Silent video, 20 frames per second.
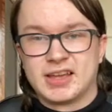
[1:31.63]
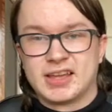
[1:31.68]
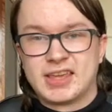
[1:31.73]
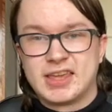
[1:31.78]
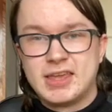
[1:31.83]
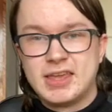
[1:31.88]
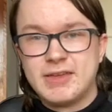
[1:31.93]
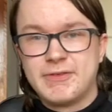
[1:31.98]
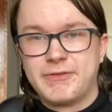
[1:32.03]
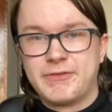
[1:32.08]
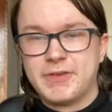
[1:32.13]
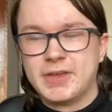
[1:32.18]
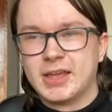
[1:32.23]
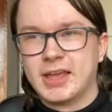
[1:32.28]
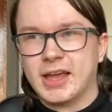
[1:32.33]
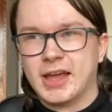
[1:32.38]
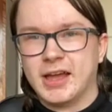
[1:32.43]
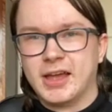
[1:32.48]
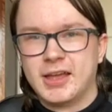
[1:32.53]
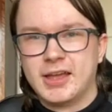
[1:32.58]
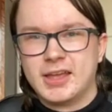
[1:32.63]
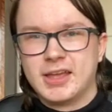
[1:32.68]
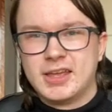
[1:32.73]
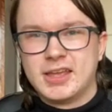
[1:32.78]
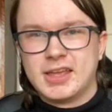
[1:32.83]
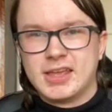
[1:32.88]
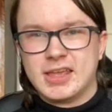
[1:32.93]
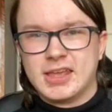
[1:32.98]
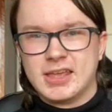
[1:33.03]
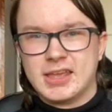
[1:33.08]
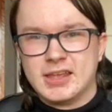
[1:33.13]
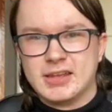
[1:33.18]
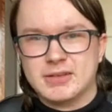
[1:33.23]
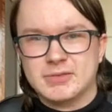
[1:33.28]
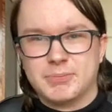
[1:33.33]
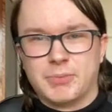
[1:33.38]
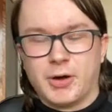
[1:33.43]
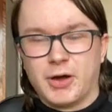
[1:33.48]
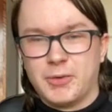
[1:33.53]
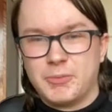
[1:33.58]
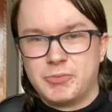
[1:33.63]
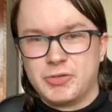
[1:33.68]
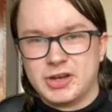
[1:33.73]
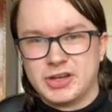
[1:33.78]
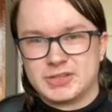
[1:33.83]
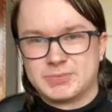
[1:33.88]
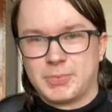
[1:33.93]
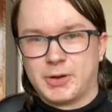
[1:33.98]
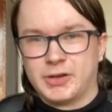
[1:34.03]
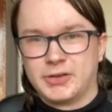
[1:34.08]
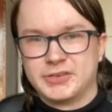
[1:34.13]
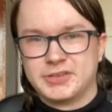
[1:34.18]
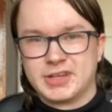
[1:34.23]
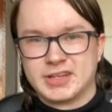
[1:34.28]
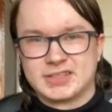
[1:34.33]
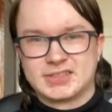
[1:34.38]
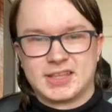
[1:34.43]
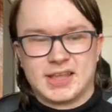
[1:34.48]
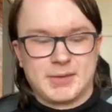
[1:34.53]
a key figure in British politics.